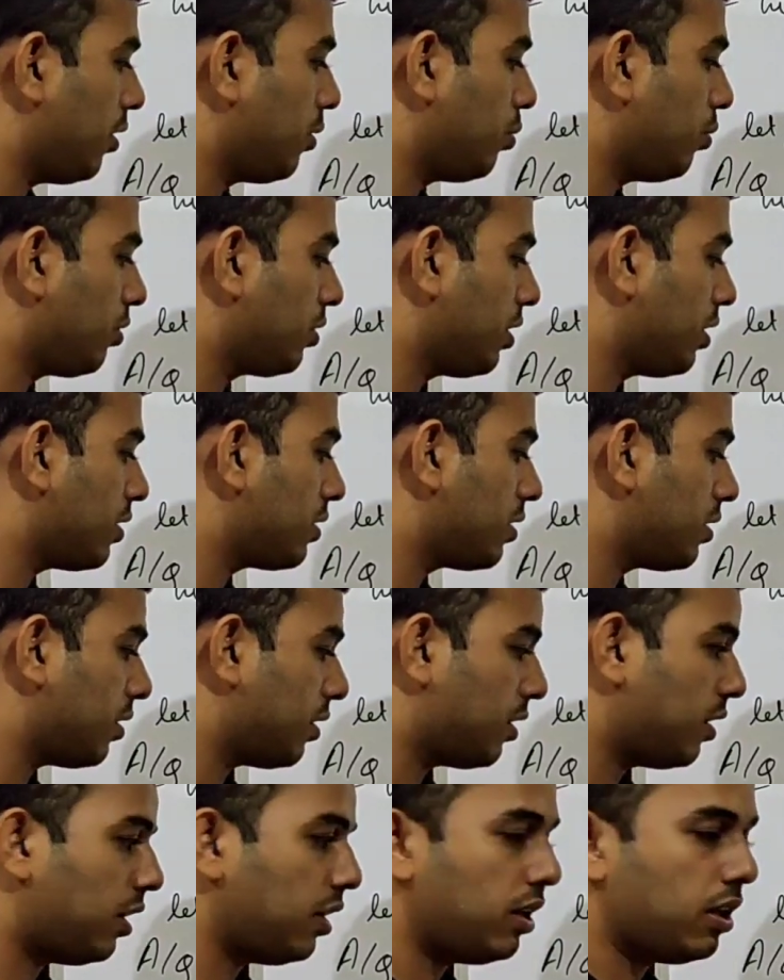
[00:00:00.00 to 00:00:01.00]
took this
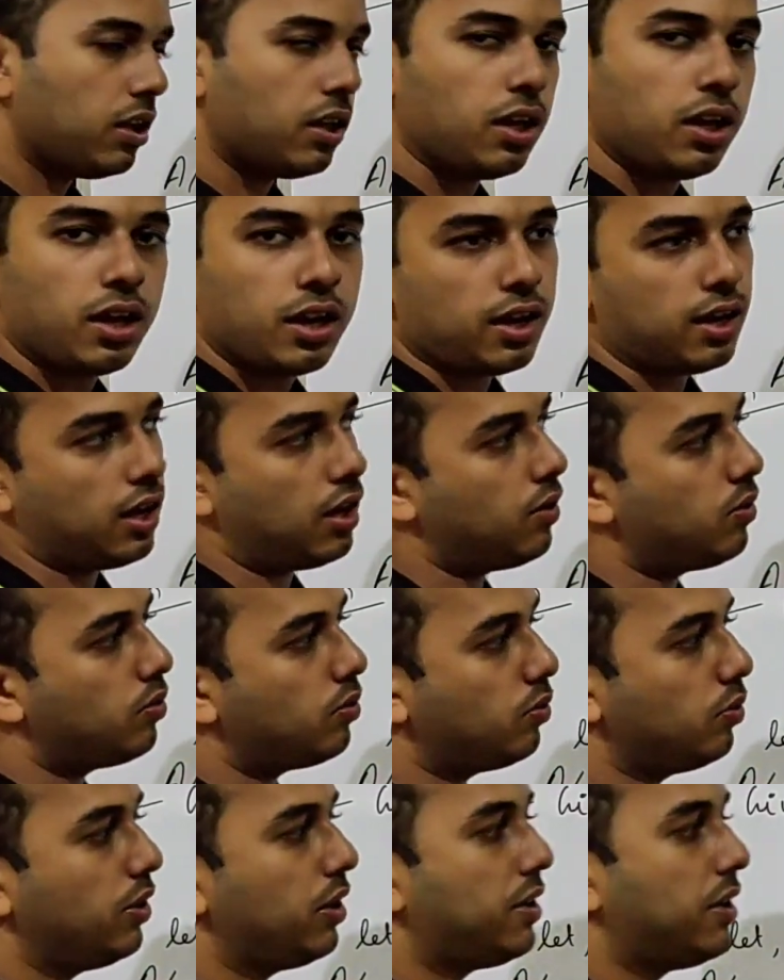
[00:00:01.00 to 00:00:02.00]
3. Now
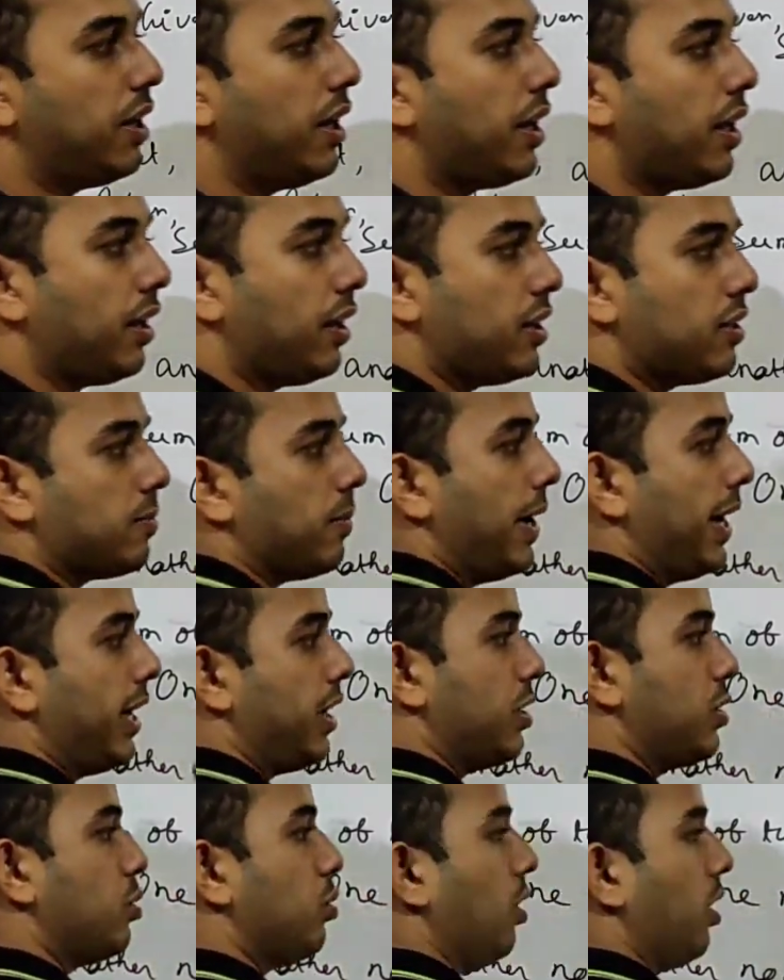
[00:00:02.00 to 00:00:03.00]
we are taking this
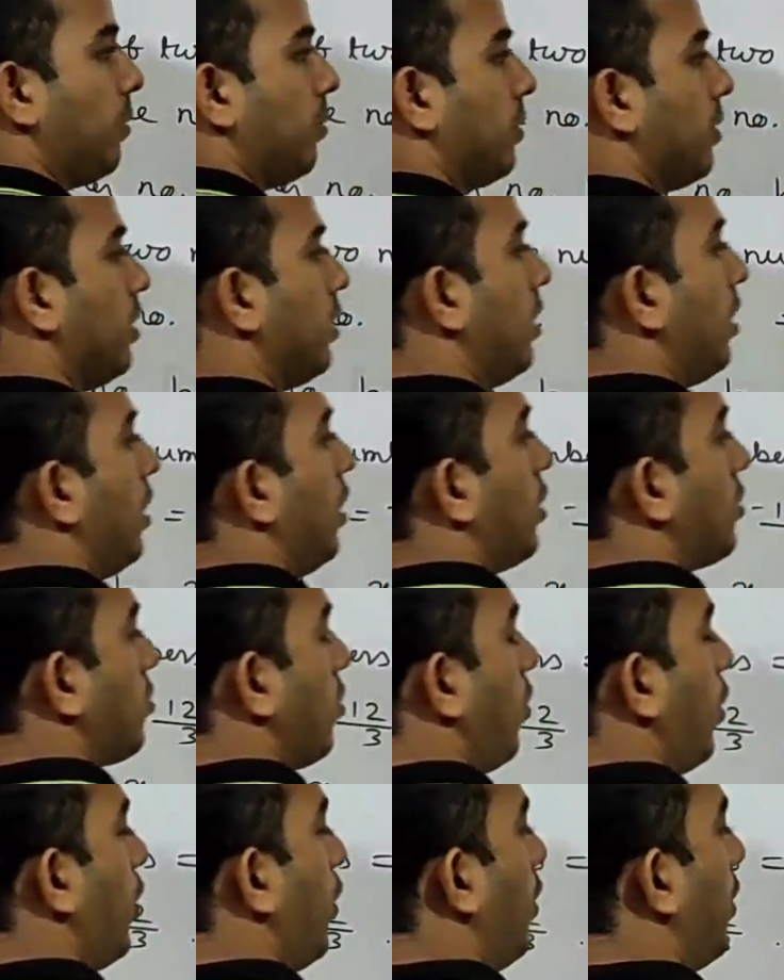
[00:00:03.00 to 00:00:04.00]
minus 12.
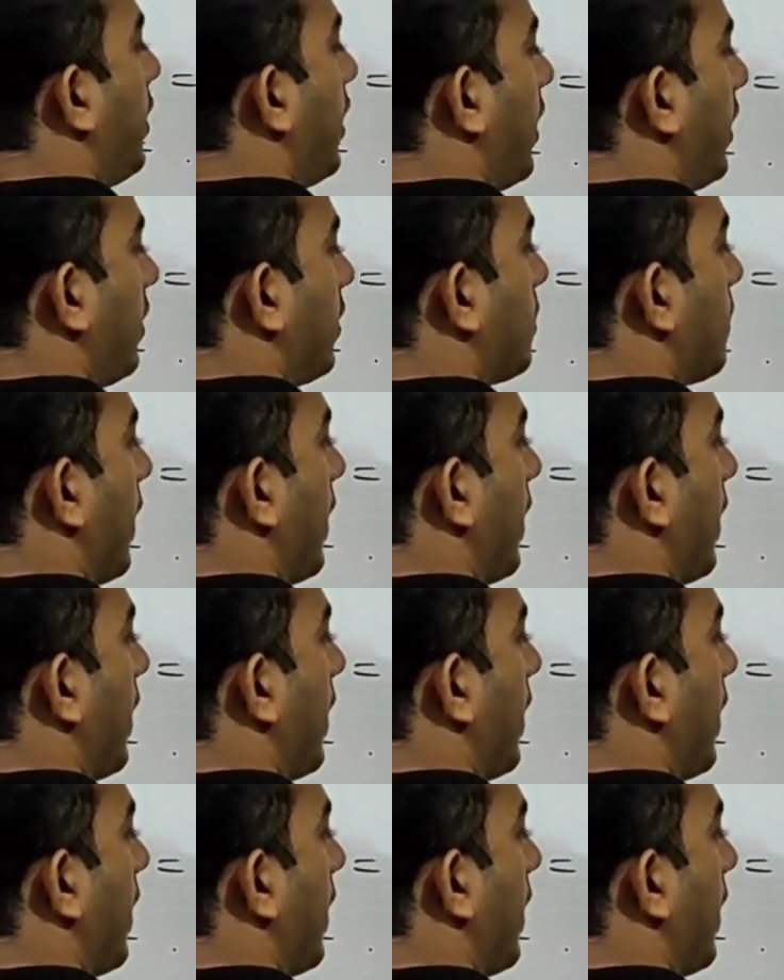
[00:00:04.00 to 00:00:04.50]
So when we take this